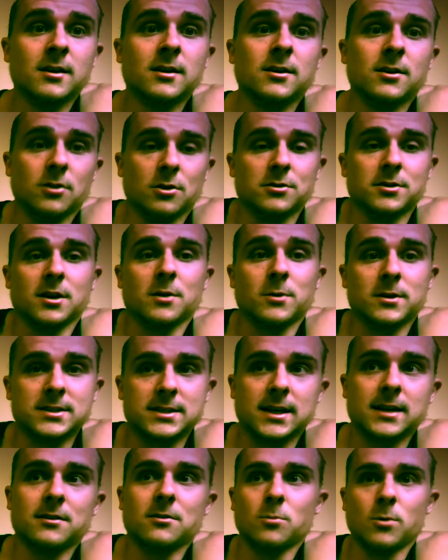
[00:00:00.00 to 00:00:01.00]
You're holding it on one
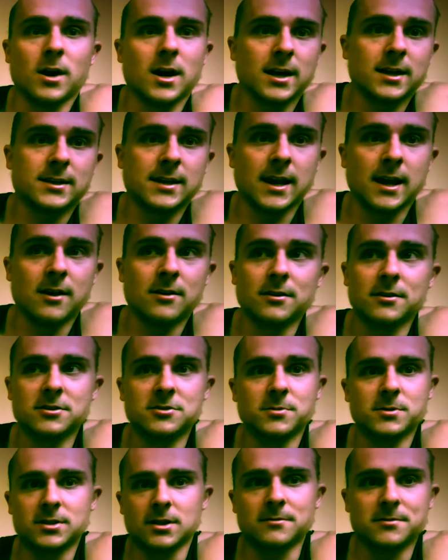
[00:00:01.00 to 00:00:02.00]
side and you walk down and you
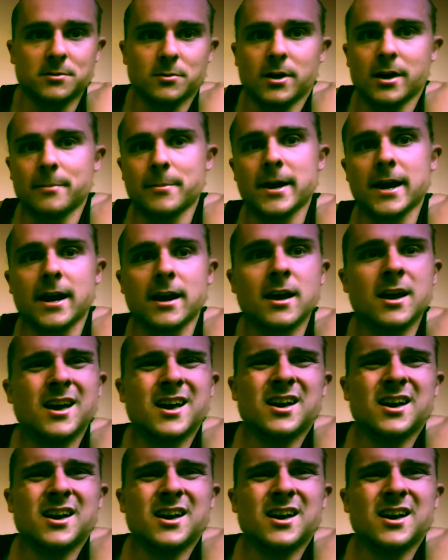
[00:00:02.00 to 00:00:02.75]
switch arms and walk back.